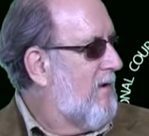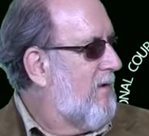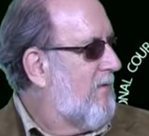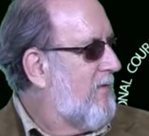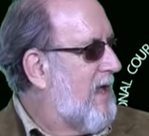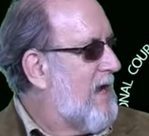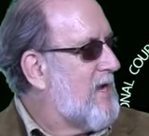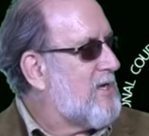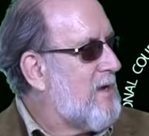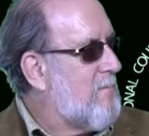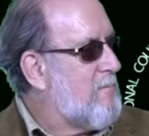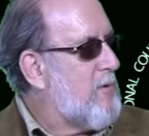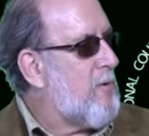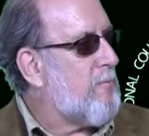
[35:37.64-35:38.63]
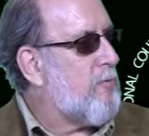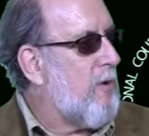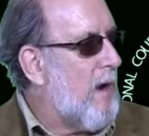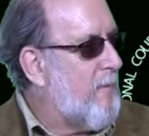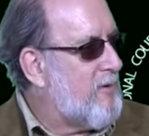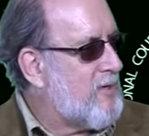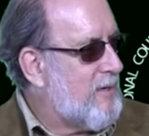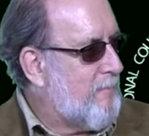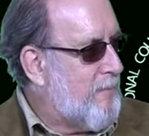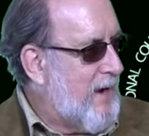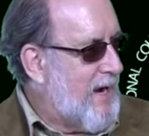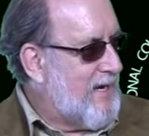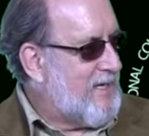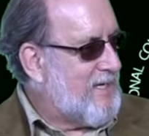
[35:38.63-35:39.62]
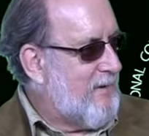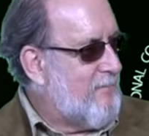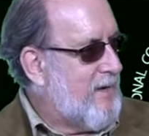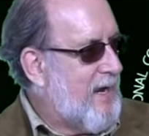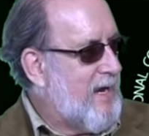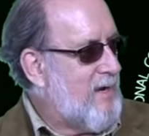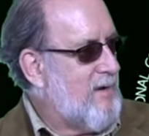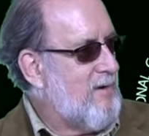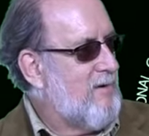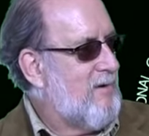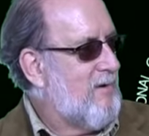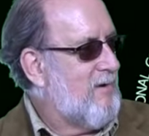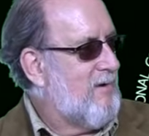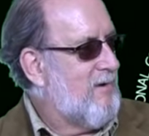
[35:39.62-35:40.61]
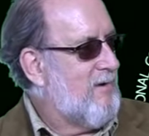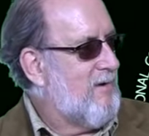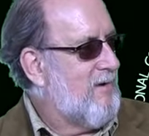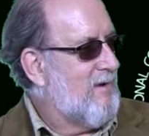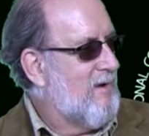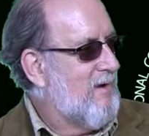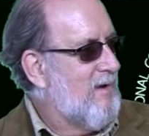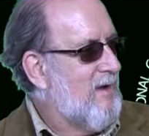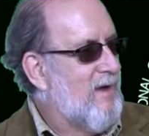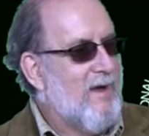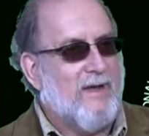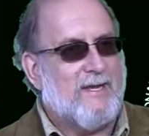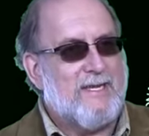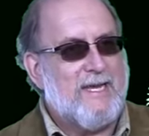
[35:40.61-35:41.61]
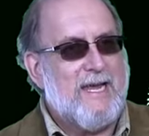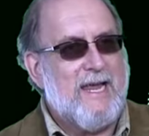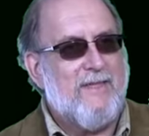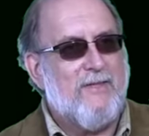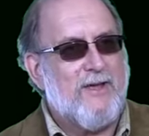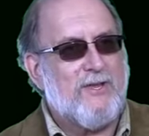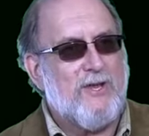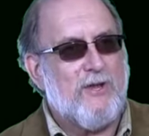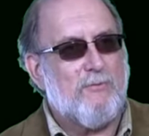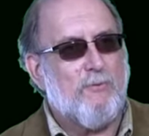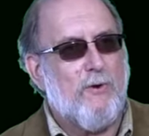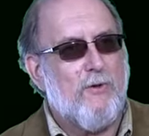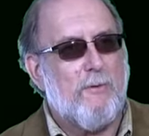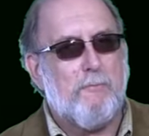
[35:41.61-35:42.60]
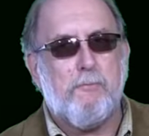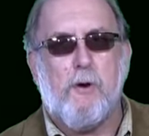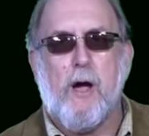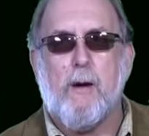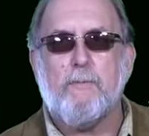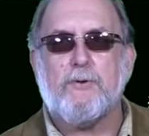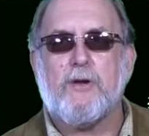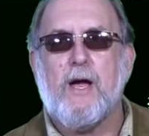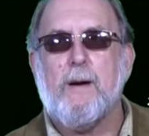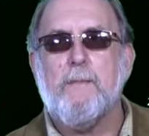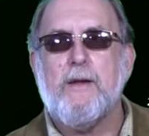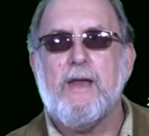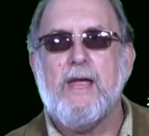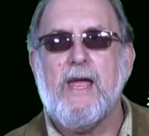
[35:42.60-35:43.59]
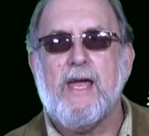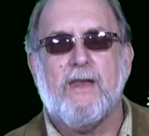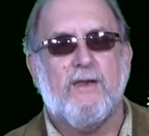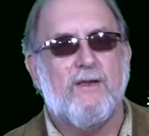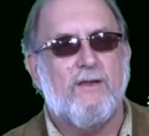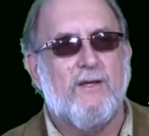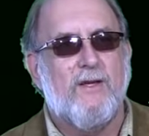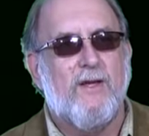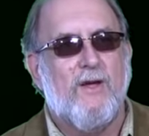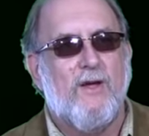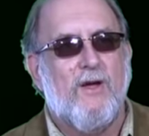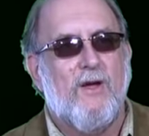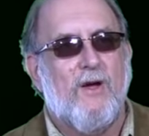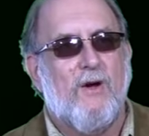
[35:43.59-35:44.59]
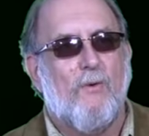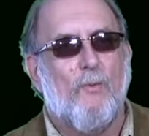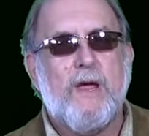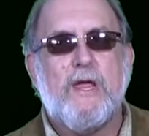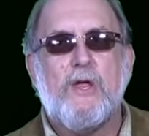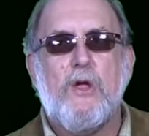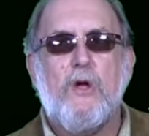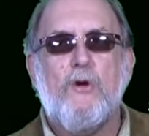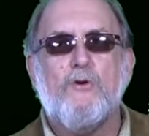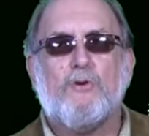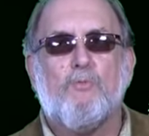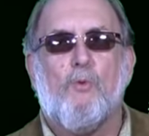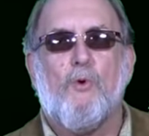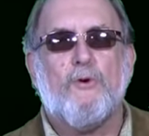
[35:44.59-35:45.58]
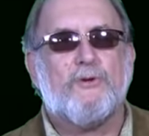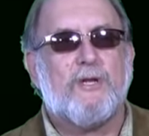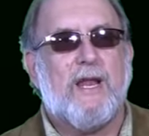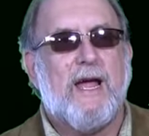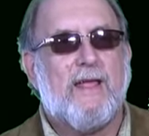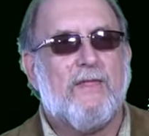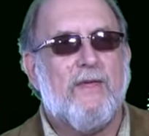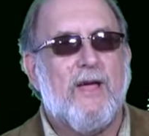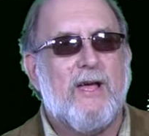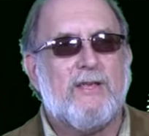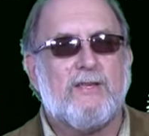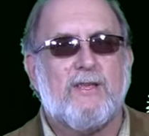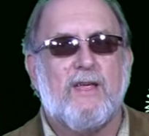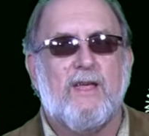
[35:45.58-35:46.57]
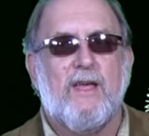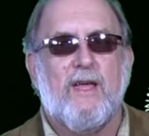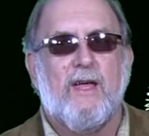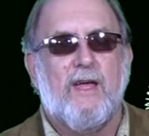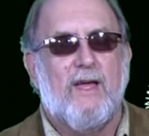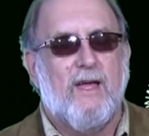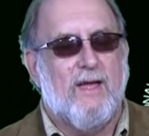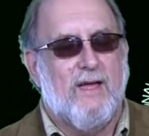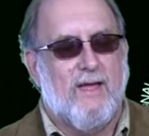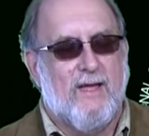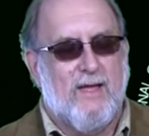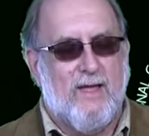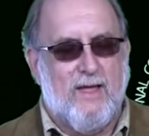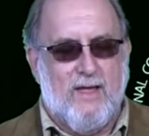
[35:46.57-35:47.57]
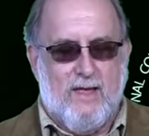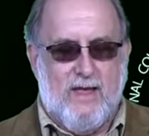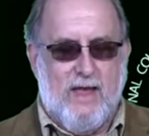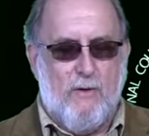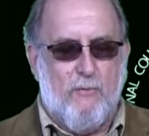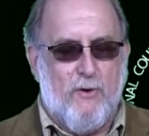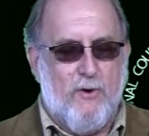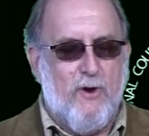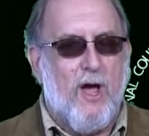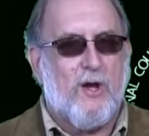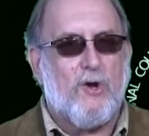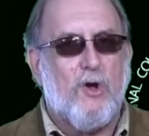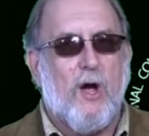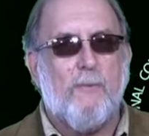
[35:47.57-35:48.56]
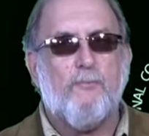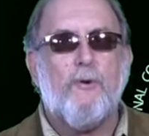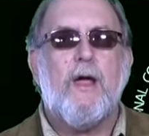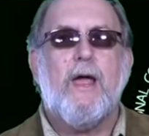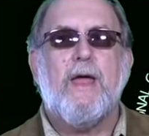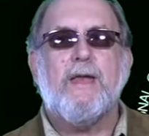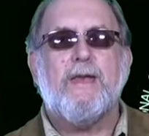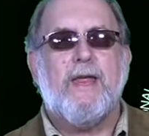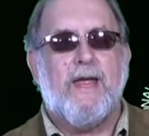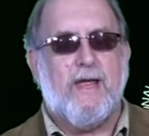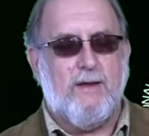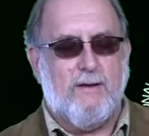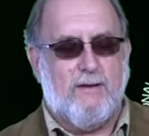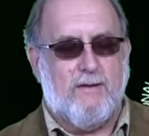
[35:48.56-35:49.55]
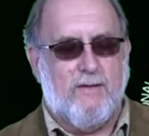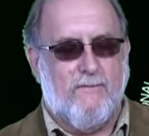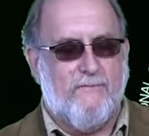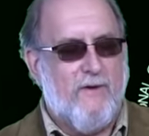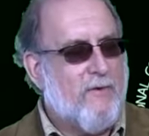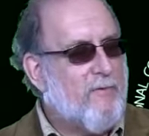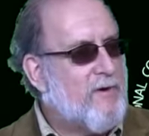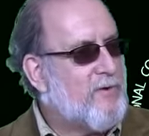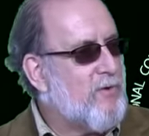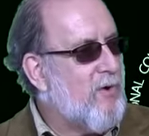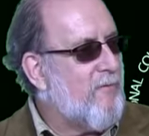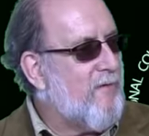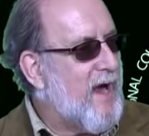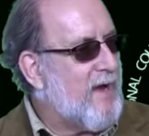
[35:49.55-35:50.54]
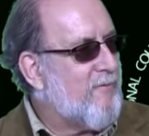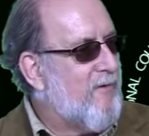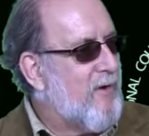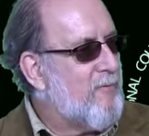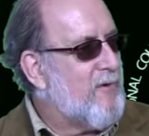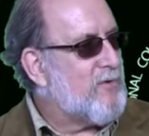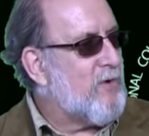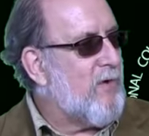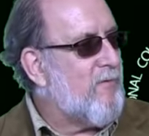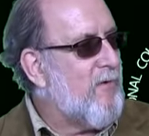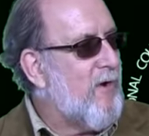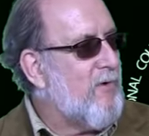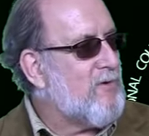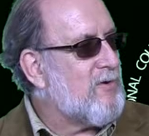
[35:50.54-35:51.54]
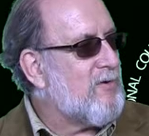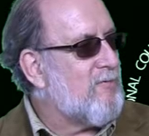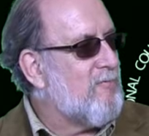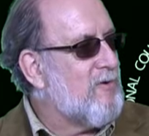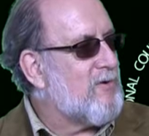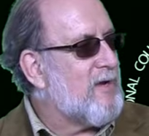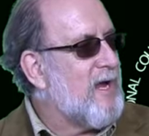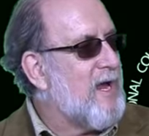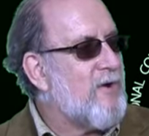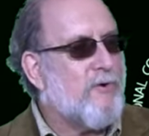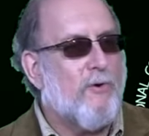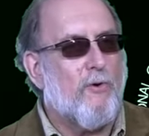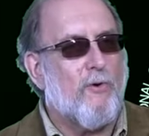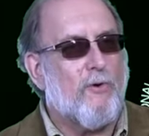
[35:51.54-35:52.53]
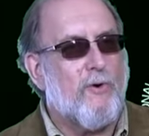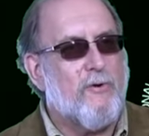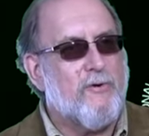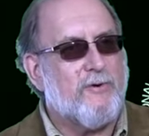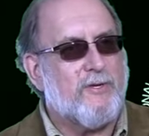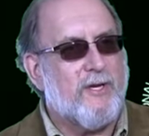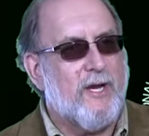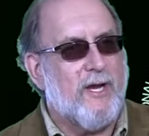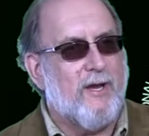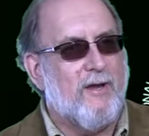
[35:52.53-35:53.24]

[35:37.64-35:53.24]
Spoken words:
That is a mere promise to pay someday? See, this is where the problem's coming in. We use words like this, and we're not comprehending the Federal Reserve Act. Federal Reserve notes was internal currency.